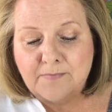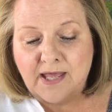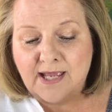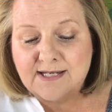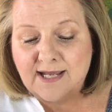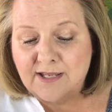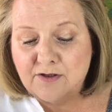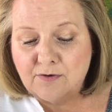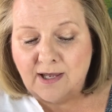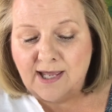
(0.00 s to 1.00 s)
And I
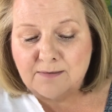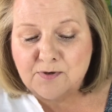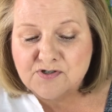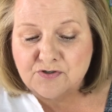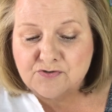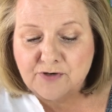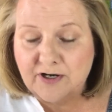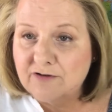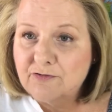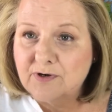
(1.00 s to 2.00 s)
had a personal
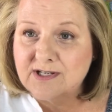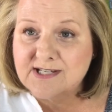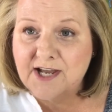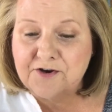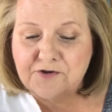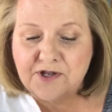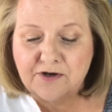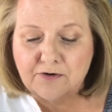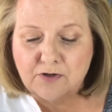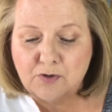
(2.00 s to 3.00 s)
trainer for an entire
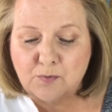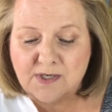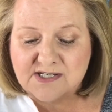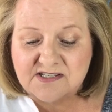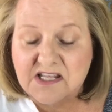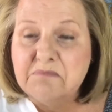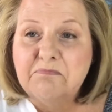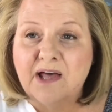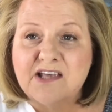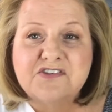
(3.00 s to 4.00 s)
year who was the
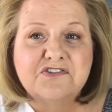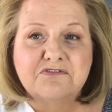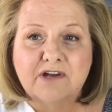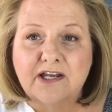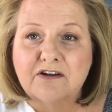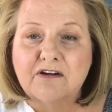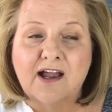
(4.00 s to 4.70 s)
best trainer